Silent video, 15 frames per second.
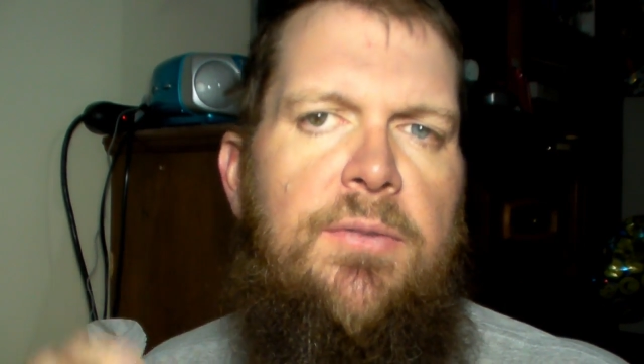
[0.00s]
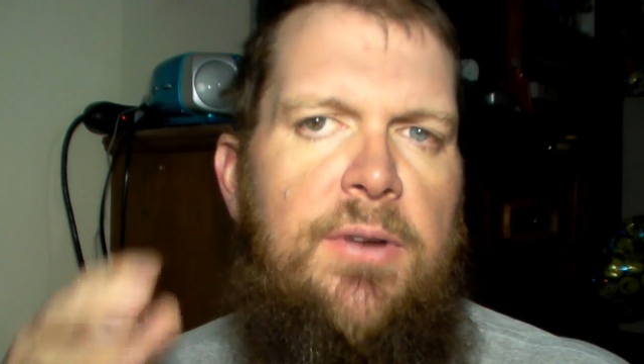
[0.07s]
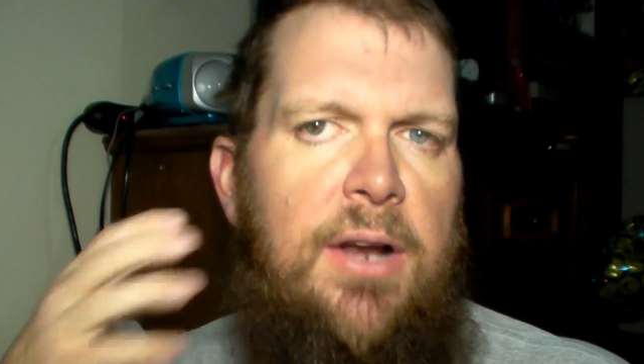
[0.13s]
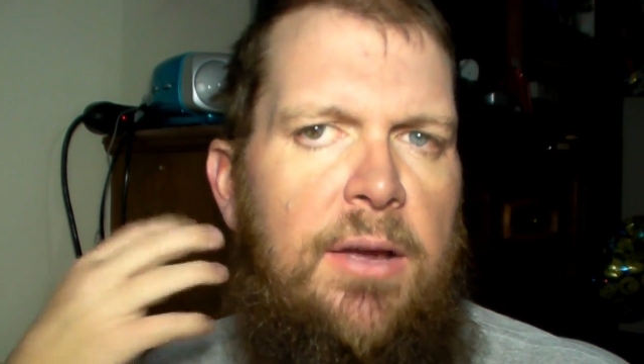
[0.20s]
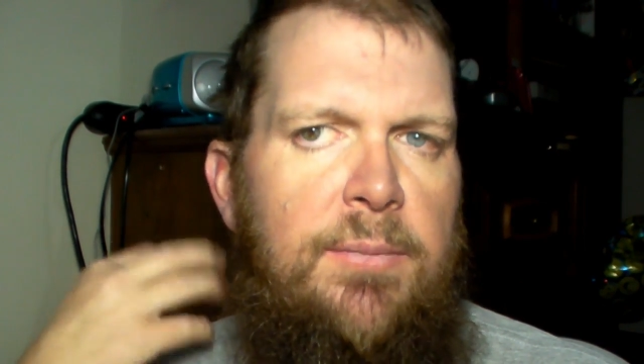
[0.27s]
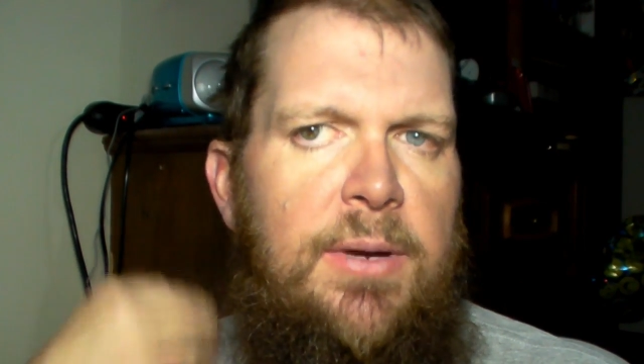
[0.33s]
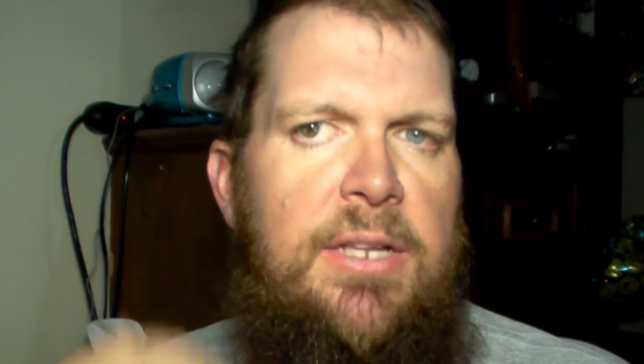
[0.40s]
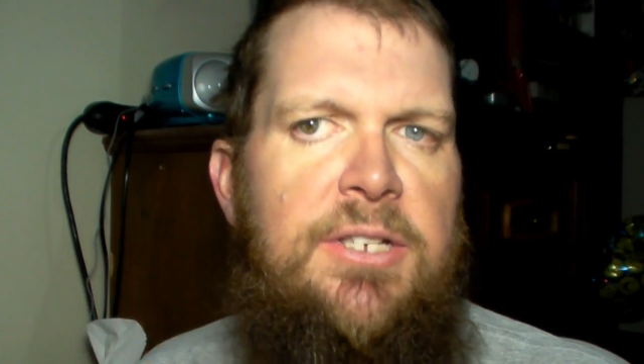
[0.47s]
and
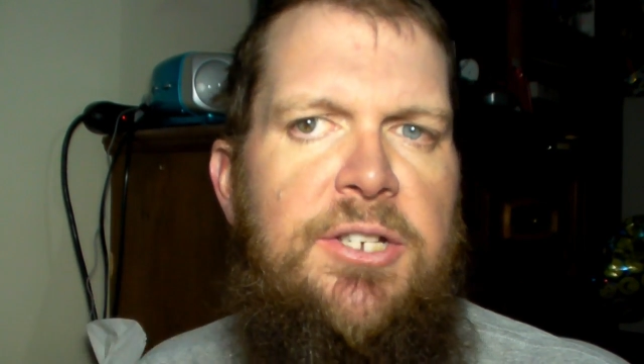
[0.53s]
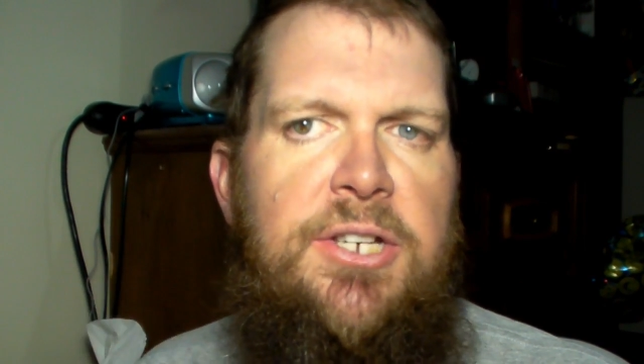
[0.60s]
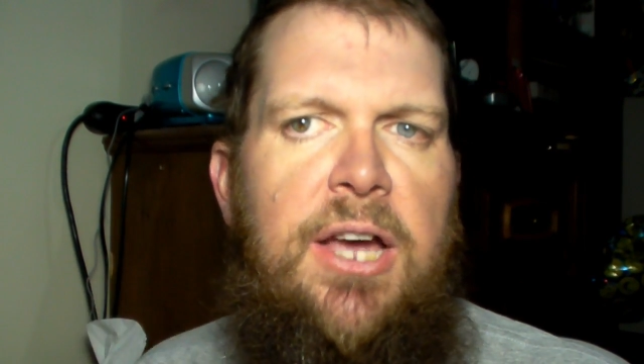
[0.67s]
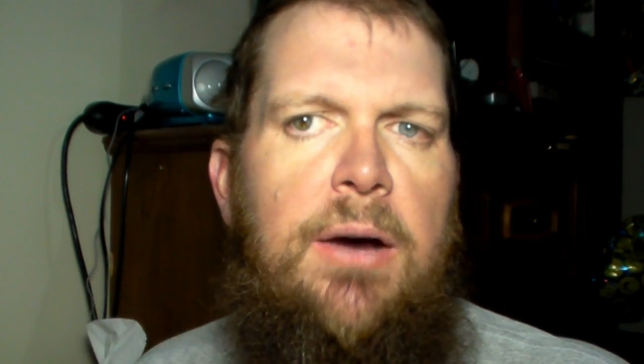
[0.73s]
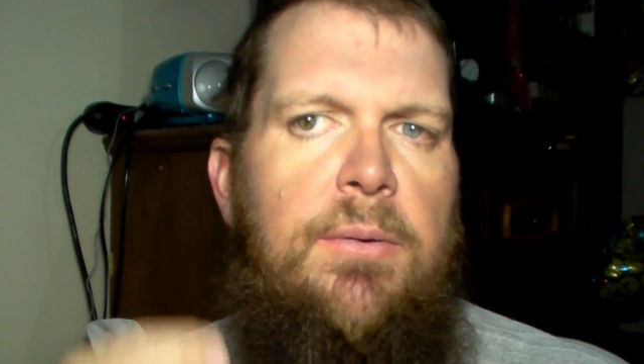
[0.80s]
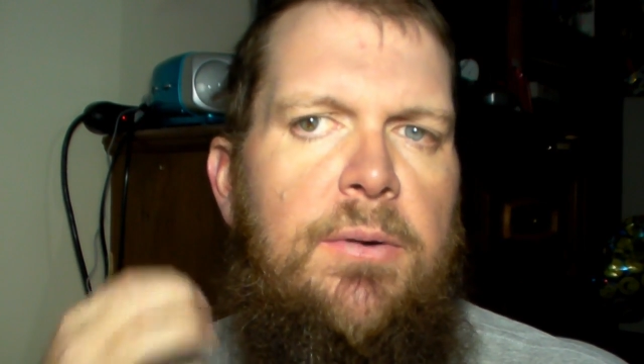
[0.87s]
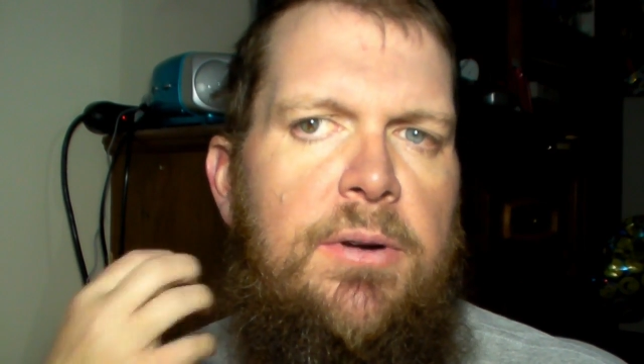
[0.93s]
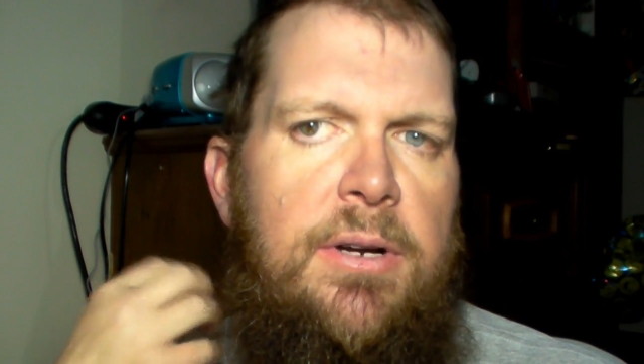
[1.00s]
I went and
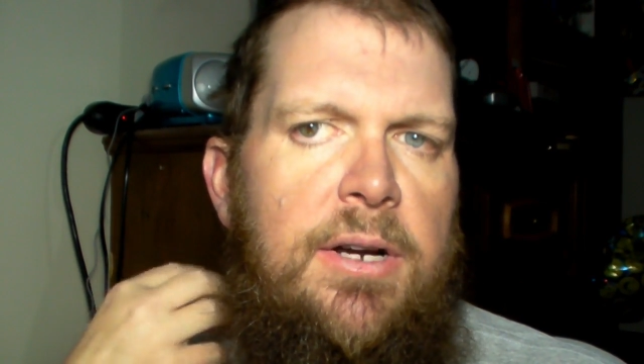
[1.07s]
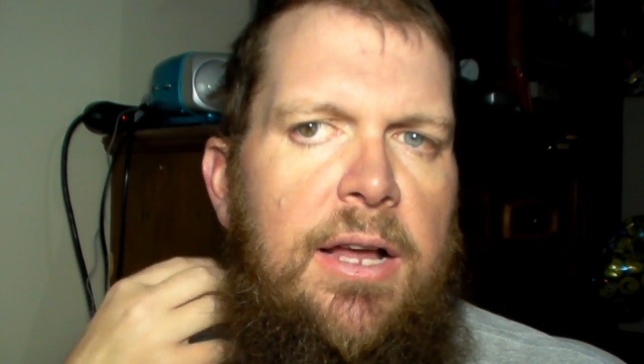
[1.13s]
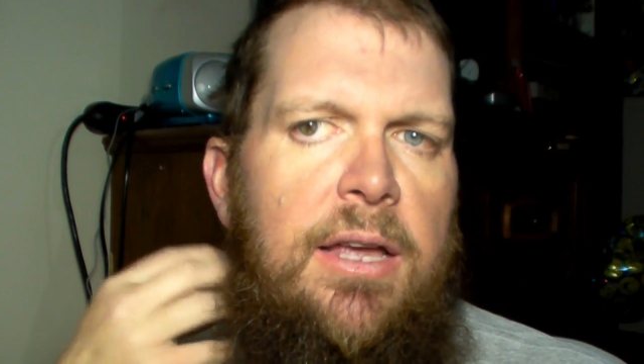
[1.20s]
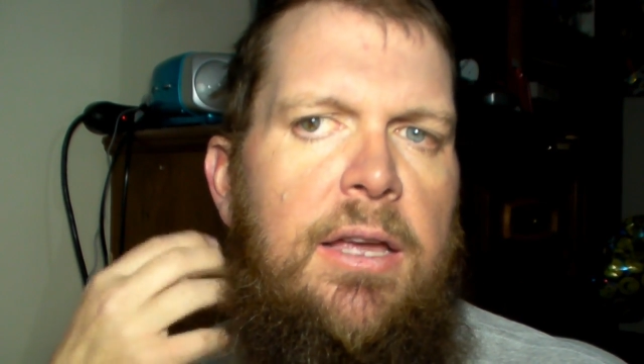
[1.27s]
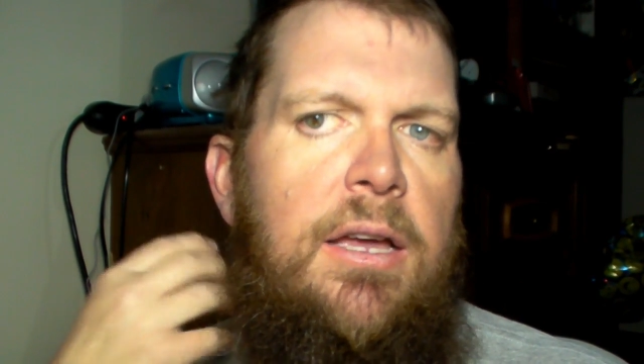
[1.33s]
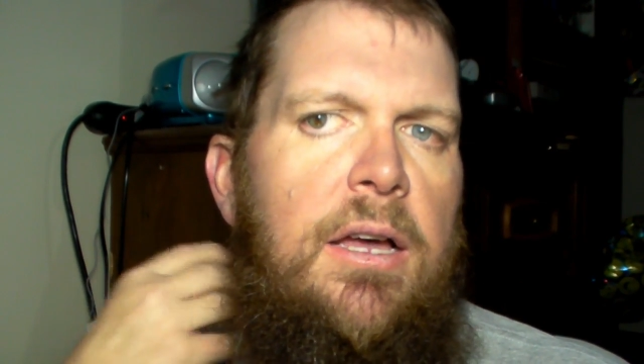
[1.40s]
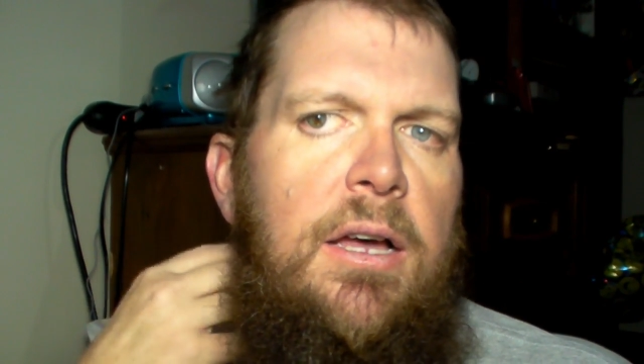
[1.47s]
showered, and I